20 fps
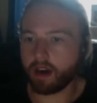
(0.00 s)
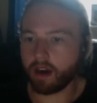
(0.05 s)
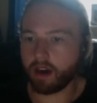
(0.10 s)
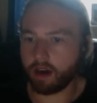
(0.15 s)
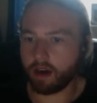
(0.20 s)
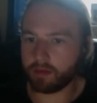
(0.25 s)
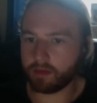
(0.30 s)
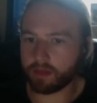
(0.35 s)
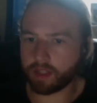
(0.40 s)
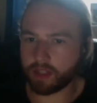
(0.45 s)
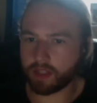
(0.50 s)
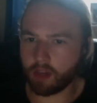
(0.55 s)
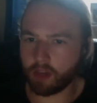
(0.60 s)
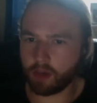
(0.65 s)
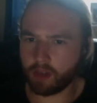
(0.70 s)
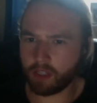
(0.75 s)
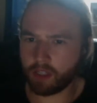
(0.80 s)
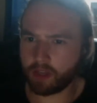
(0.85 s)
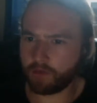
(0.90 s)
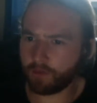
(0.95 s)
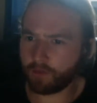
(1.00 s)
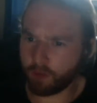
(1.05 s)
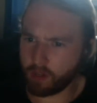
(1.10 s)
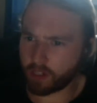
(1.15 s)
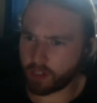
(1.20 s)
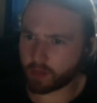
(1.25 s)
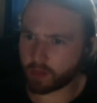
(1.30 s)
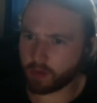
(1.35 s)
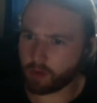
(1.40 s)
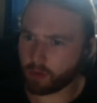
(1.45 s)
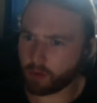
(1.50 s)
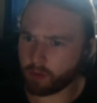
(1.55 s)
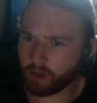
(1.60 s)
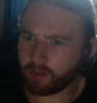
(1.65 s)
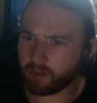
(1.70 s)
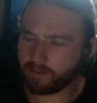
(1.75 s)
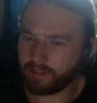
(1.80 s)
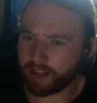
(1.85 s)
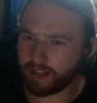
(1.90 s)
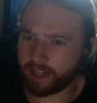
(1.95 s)
So did the first one win
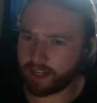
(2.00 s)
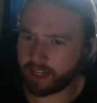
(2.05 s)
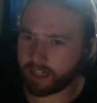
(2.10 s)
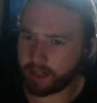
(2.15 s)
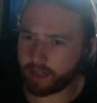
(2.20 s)
fan edit of the